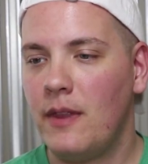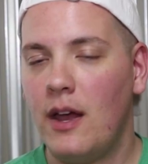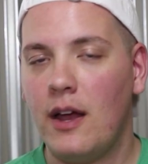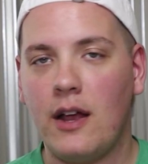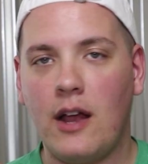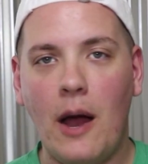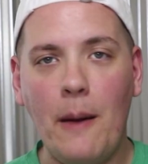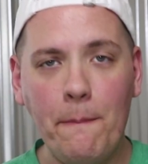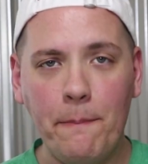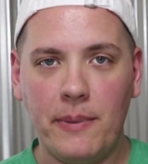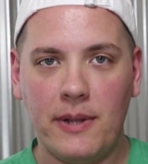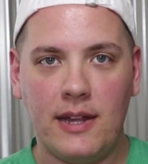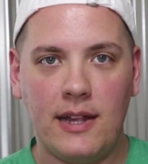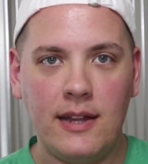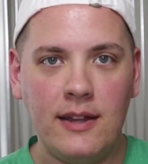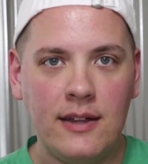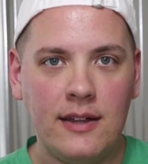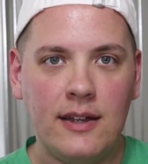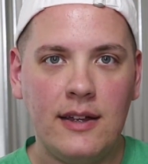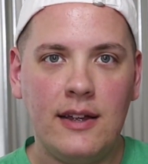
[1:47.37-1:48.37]
a
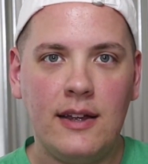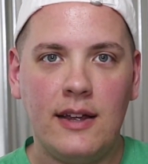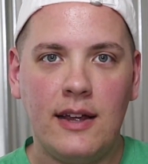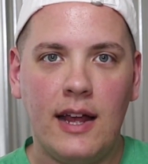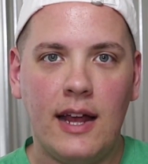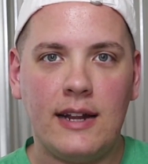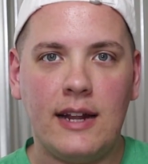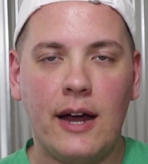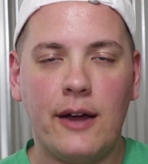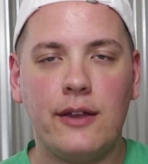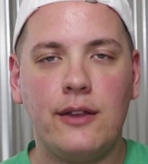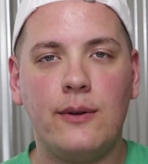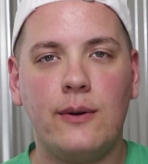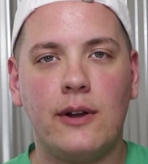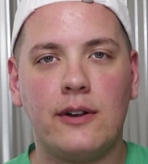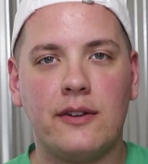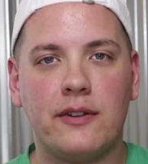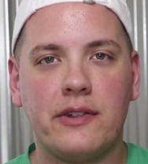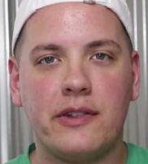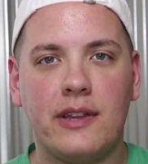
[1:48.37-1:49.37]
company and how you
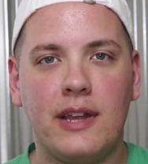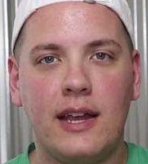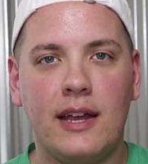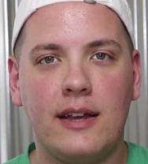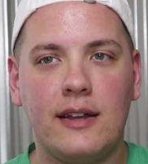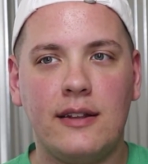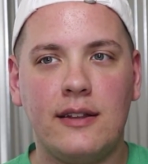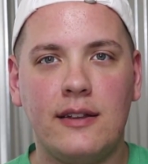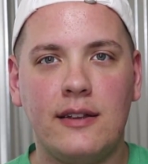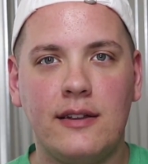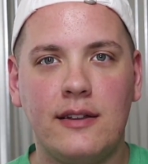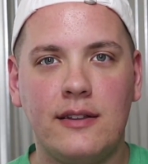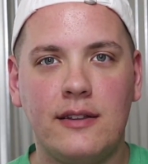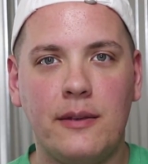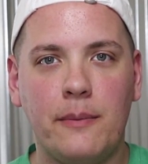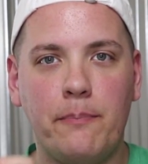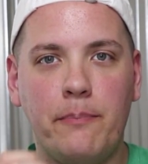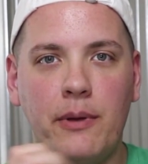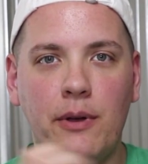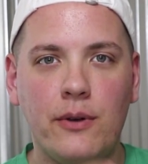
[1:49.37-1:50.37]
understand
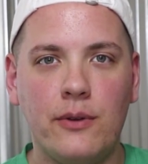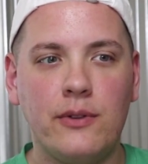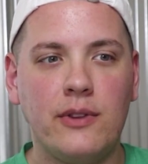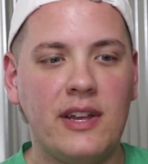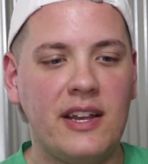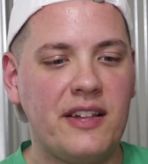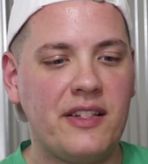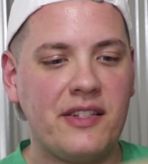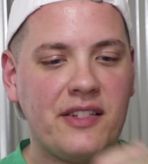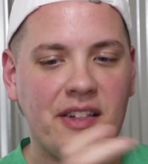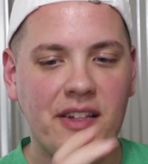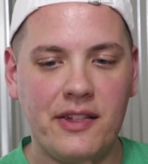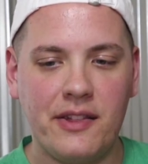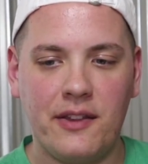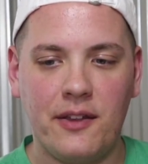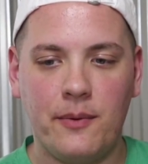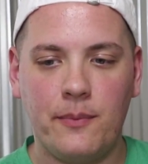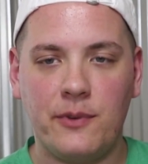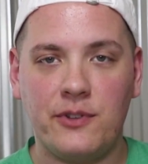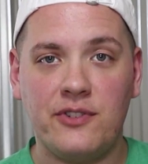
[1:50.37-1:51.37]
to build a
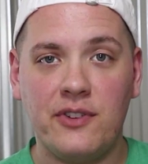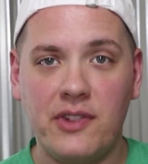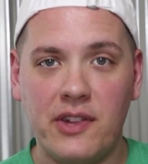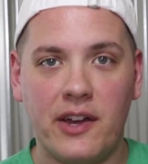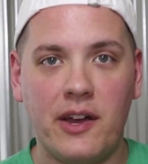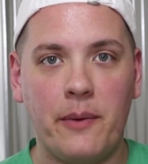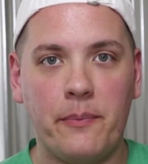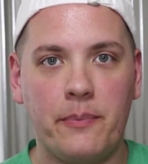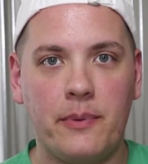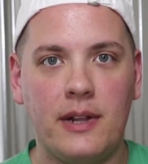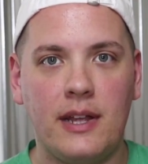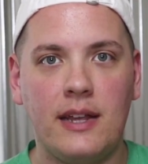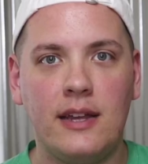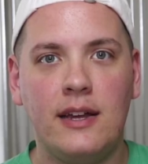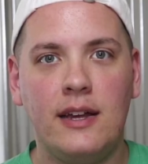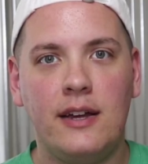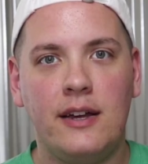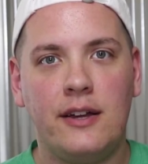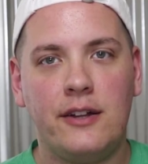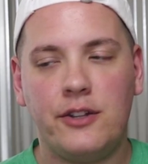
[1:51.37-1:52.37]
system, which is a company,
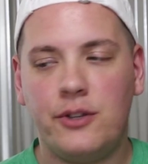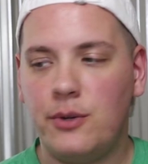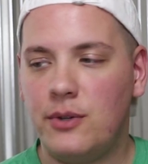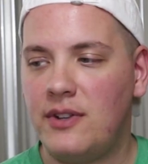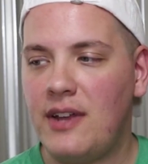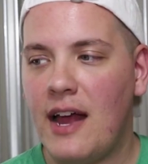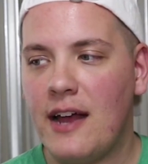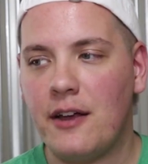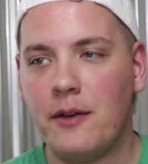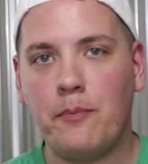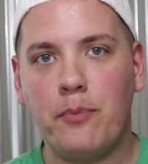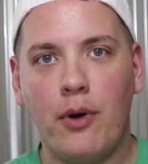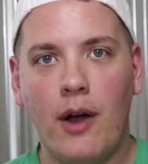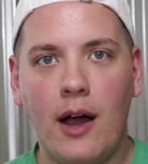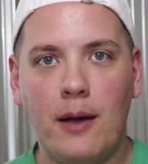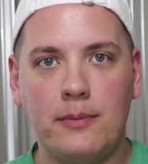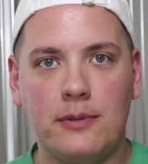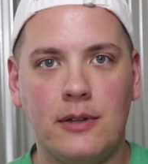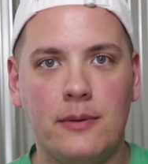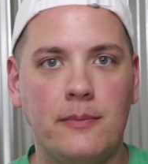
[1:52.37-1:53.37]
to attack a
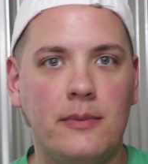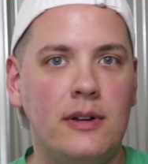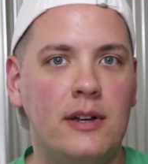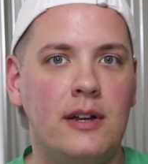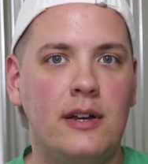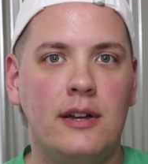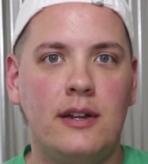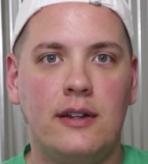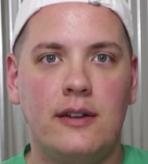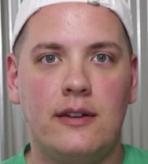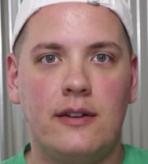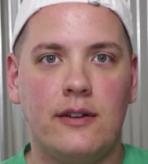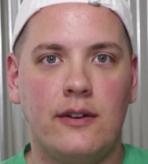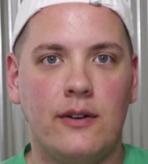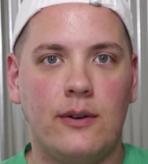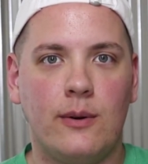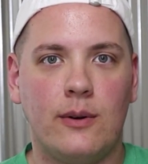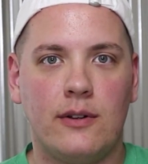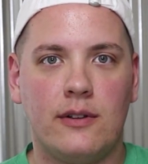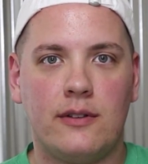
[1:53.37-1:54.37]
problem
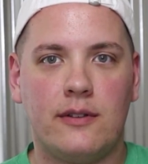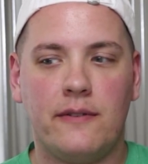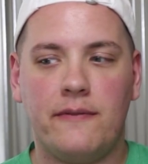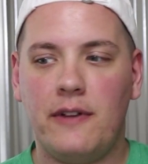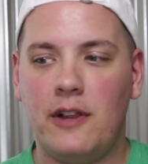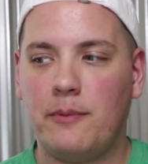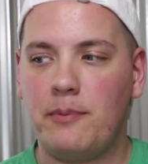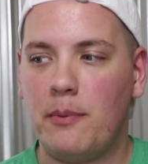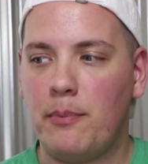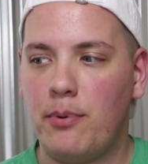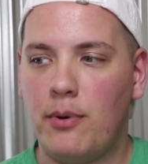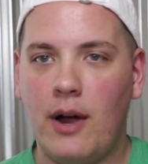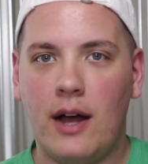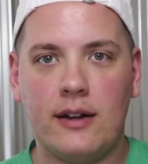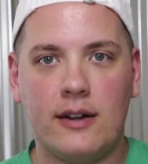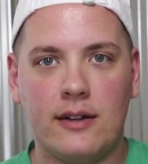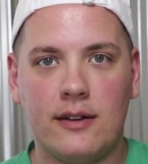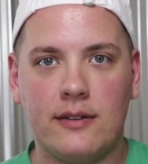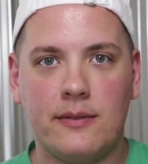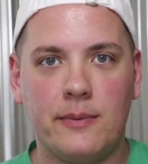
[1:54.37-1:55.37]
or develop a
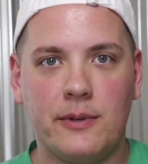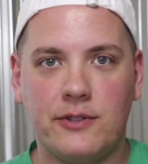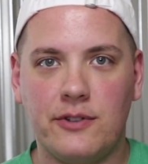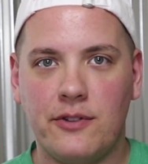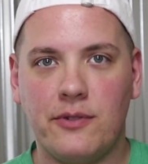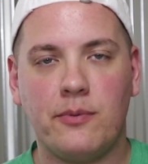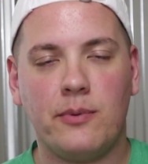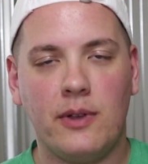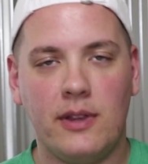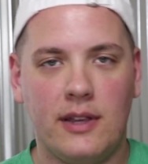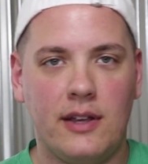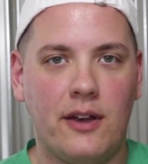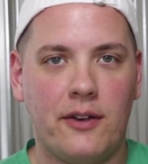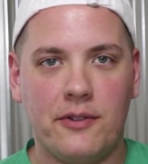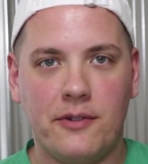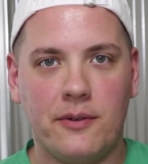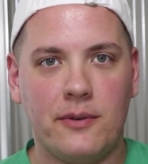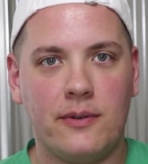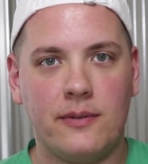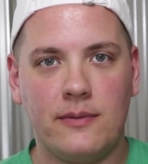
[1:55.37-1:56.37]
product, which is really
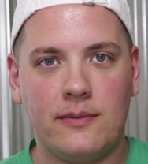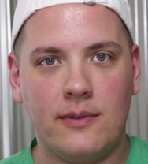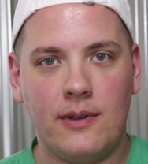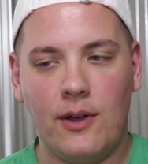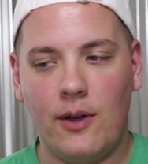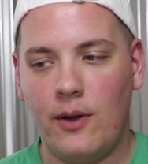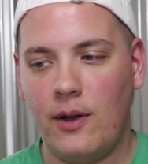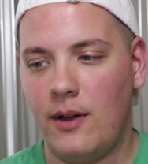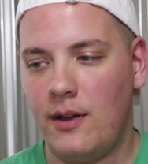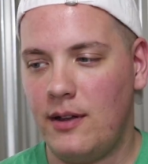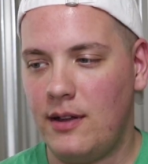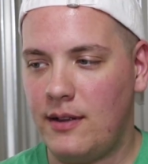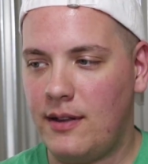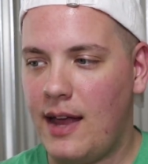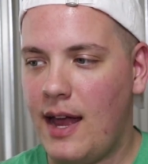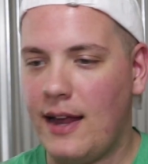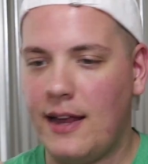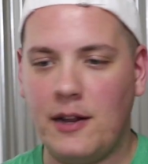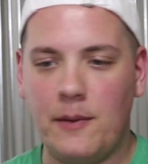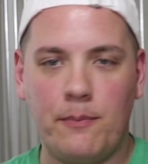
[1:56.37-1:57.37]
also
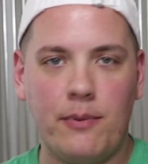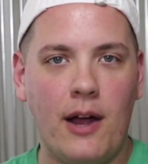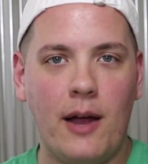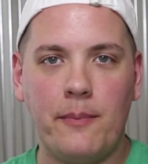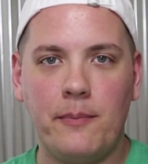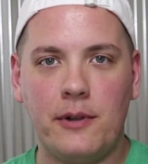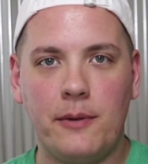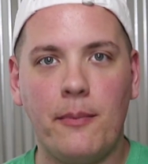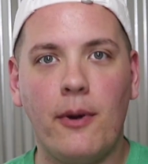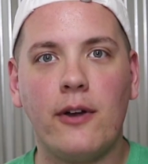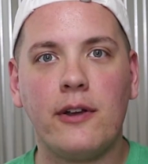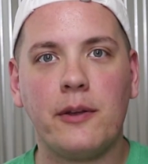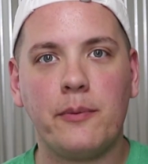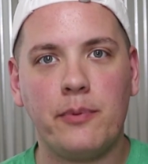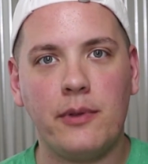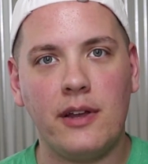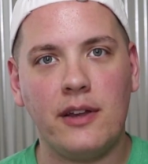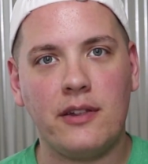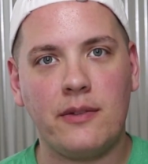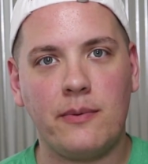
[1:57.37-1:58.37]
attacking a problem in a
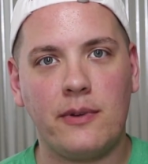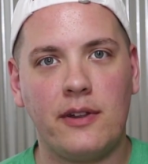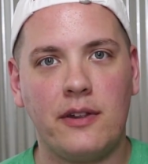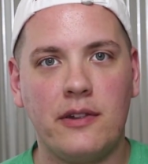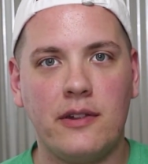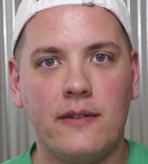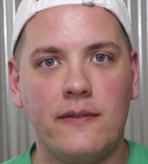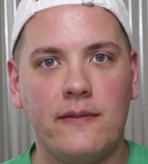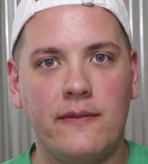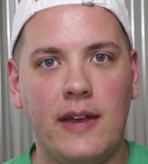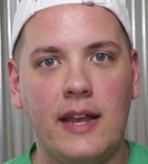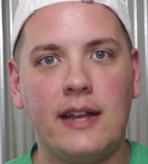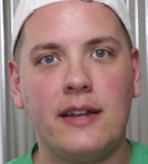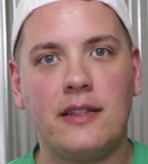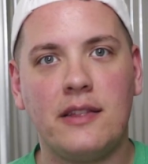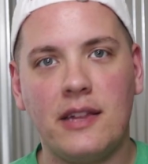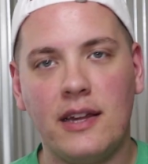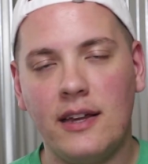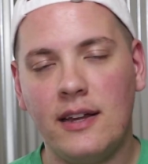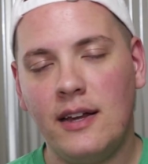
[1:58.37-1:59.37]
marketplace where there's a
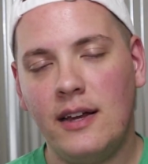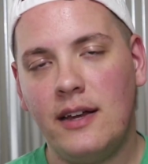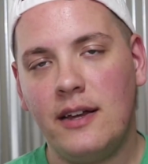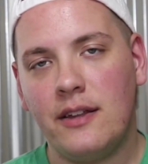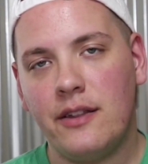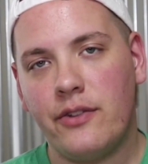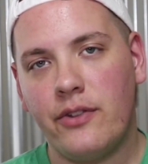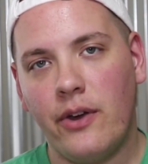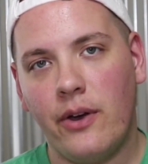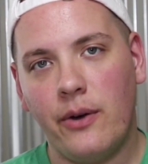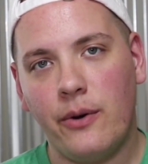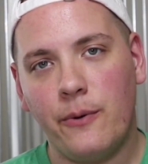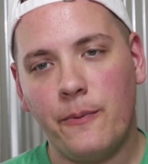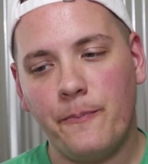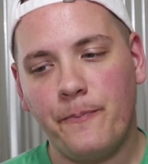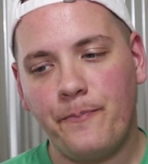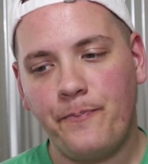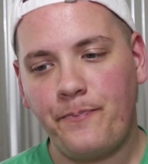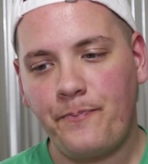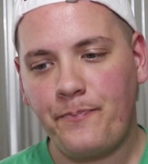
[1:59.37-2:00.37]
vacancy. So
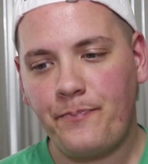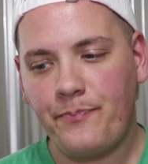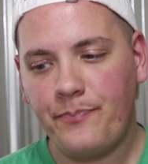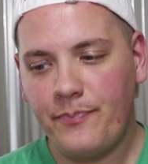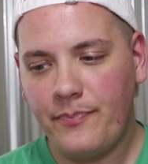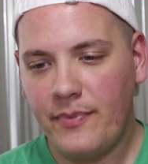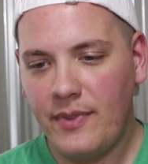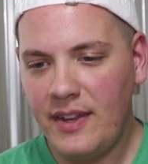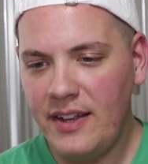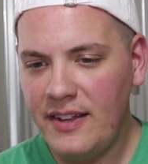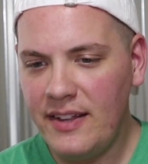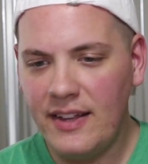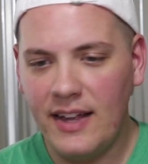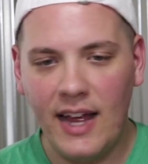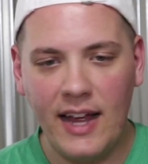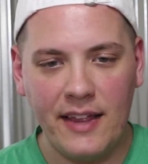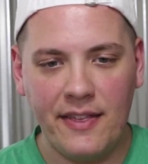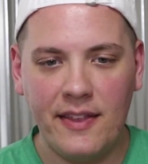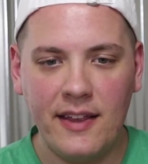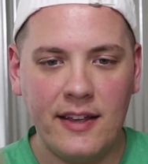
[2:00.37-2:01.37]

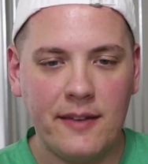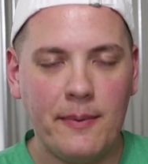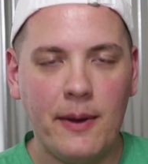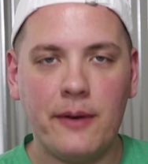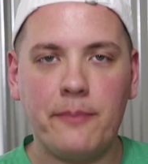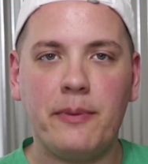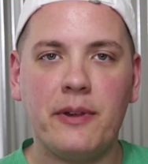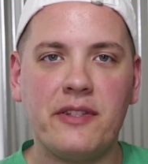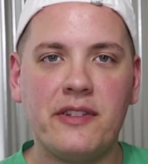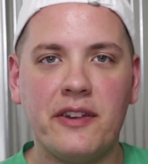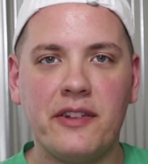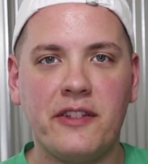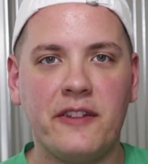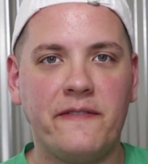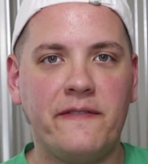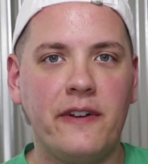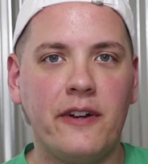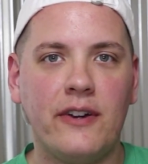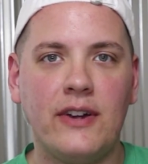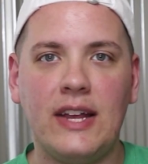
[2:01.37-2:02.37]
I think about business in a
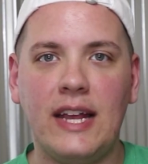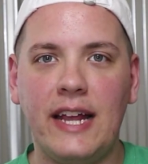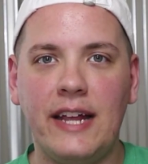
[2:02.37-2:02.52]
very